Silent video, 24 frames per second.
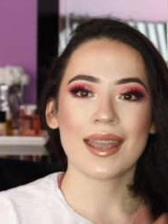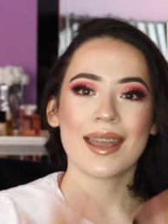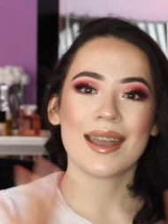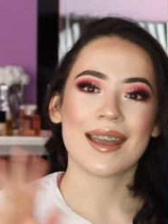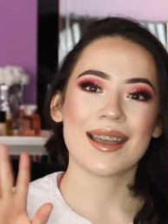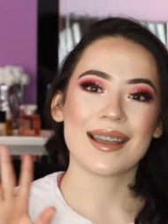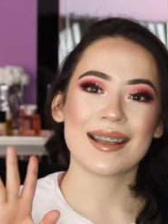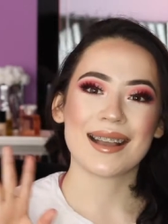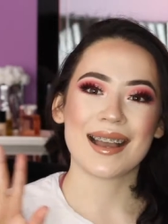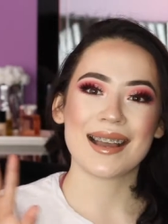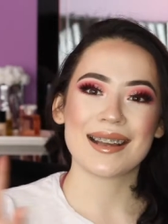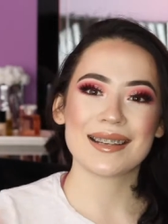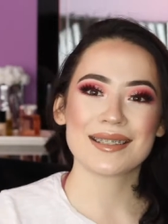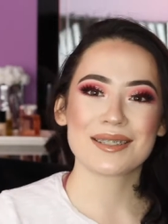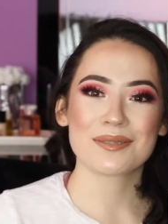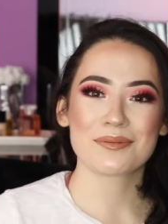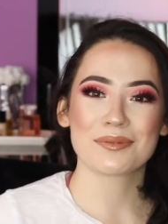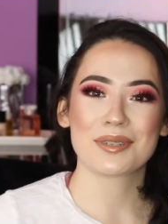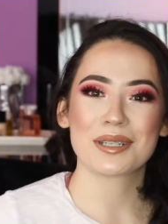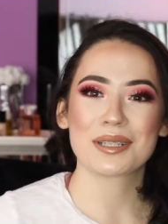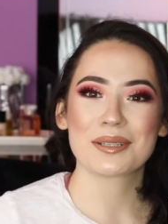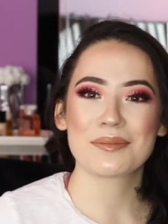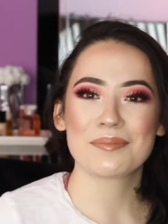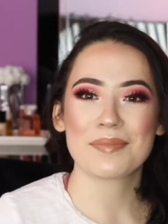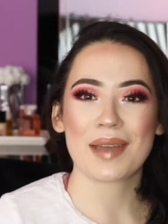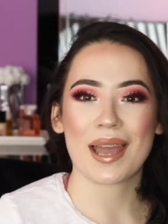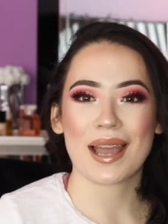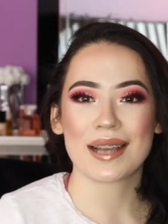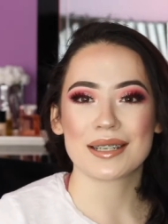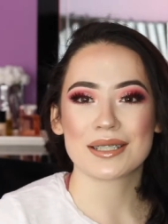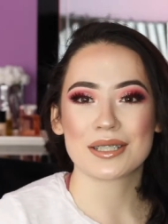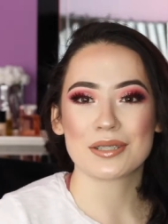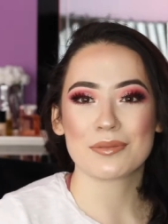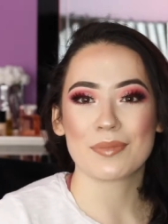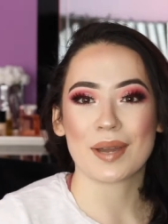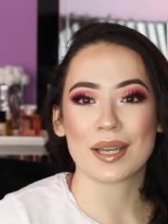Hey guys, welcome back
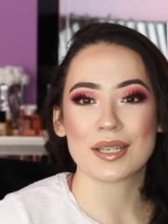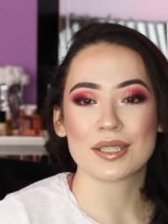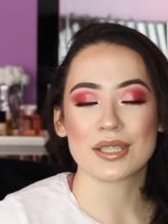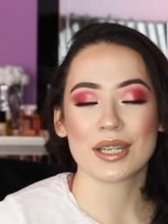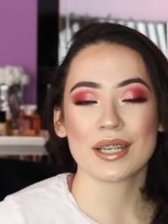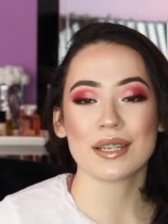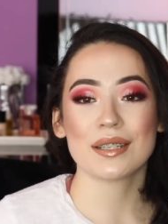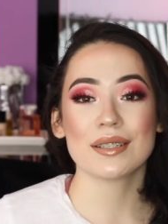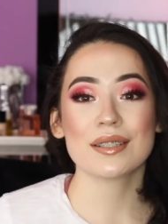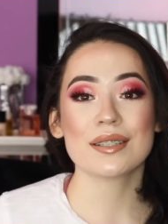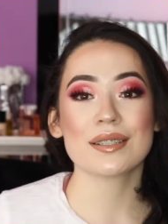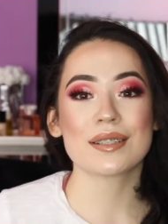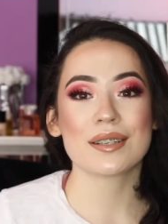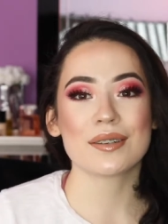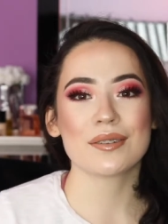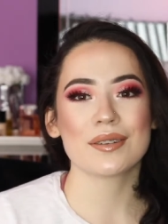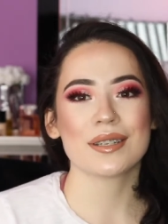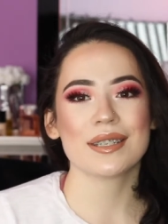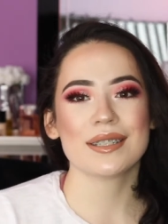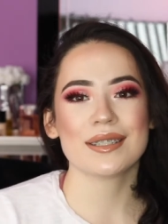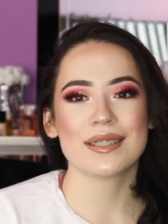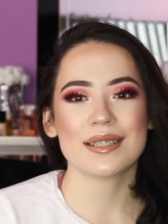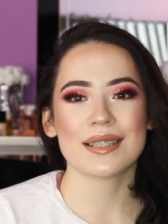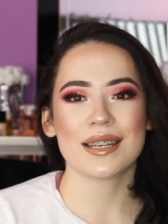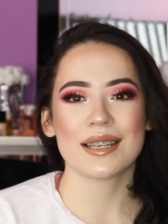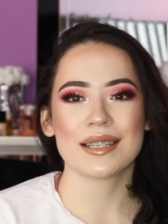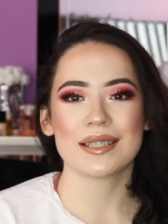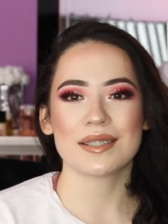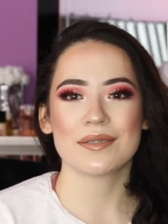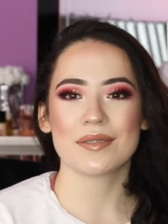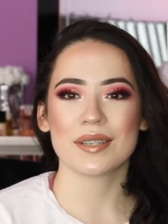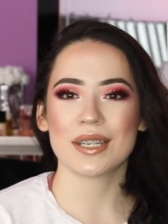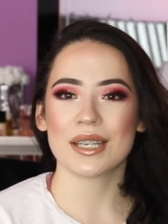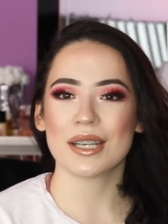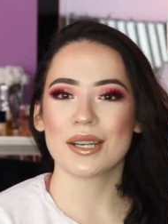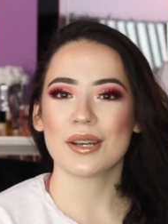to my channel. So in today's
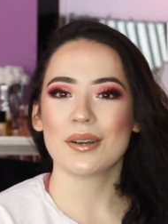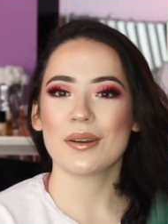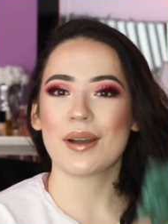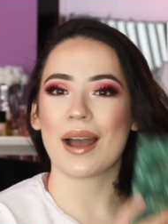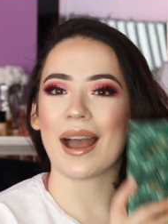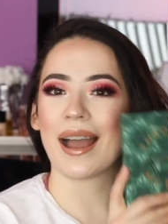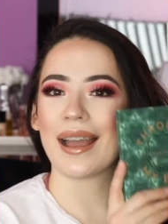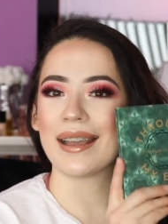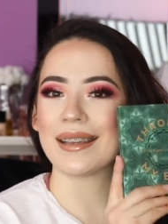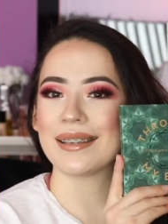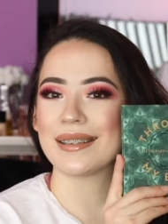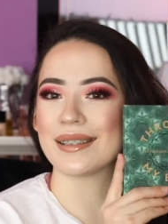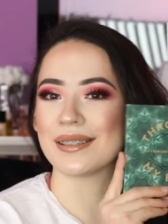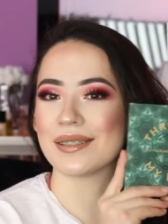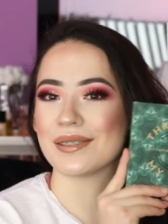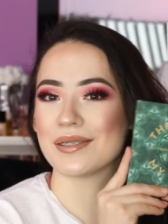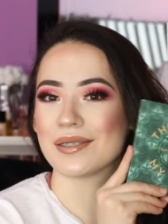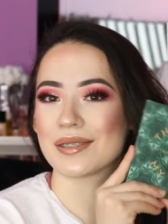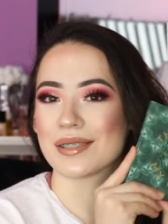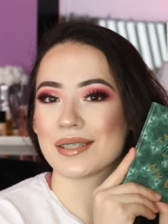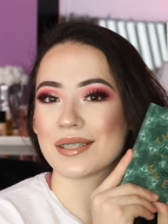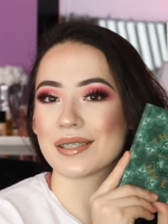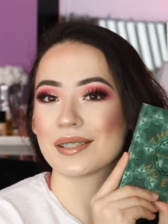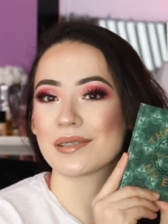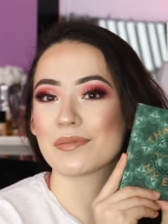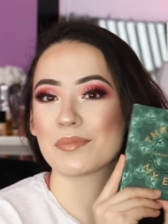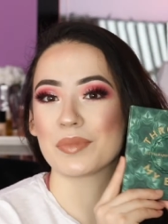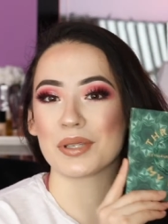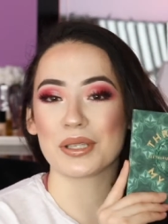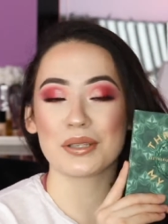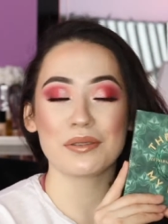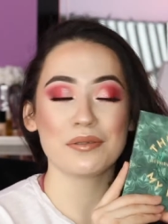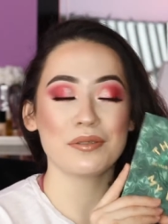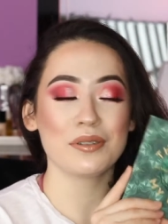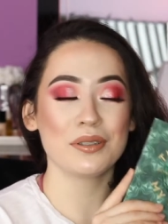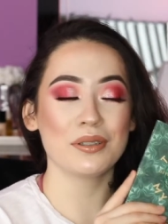video I use this
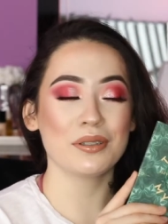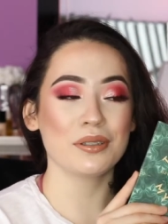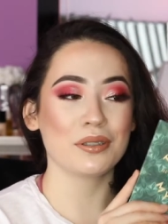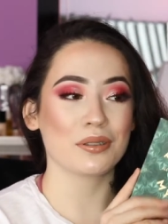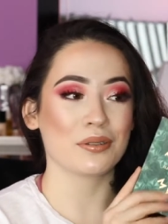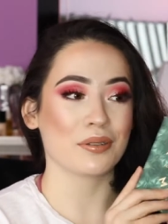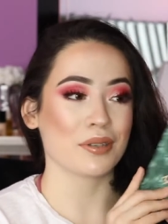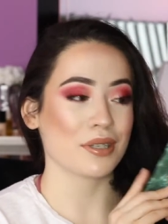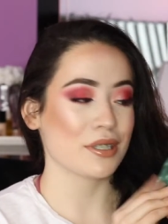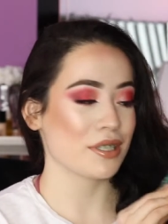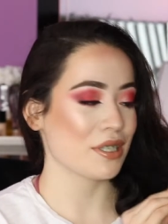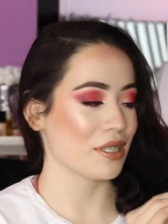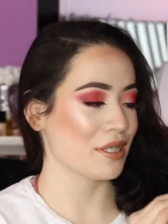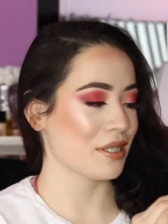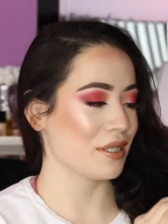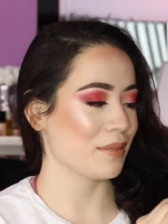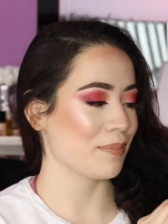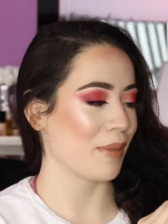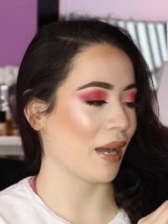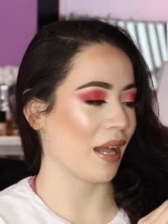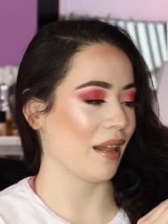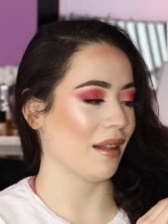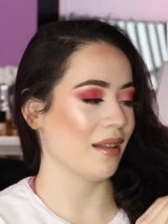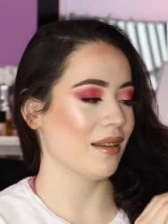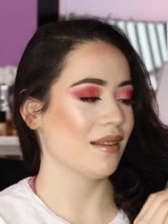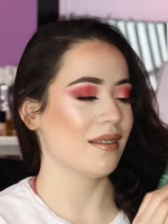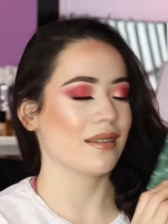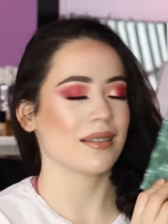beautiful, gorgeous palette.